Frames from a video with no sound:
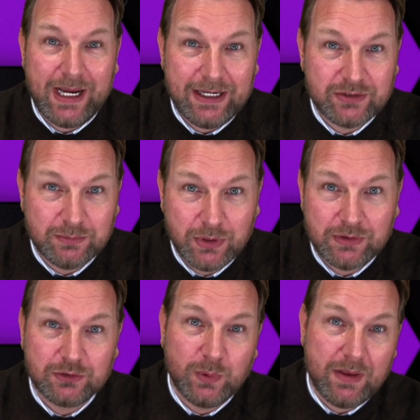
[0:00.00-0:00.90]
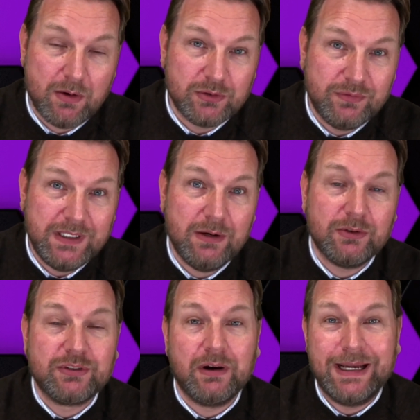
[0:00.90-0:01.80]
action buttons where those
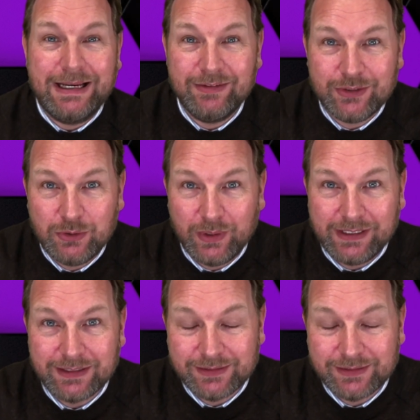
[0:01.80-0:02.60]
videos are integrated.